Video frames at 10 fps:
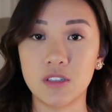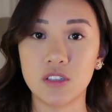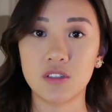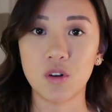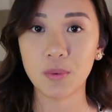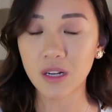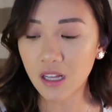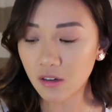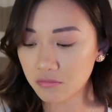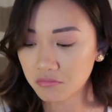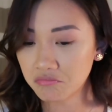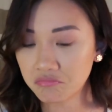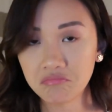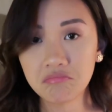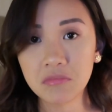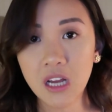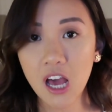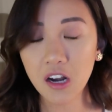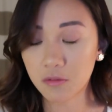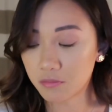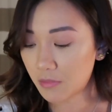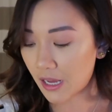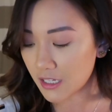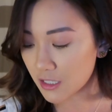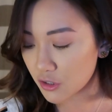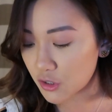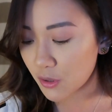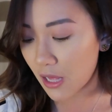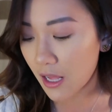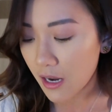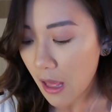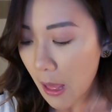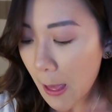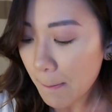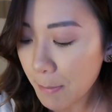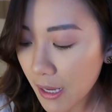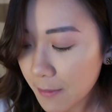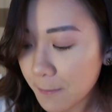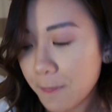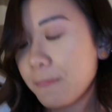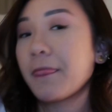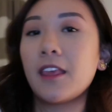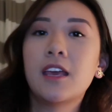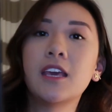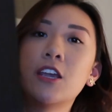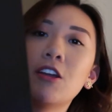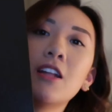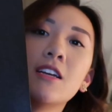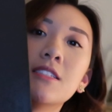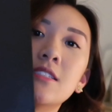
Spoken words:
Do I just open it now? I don't know. I guess I'll just do that. But here it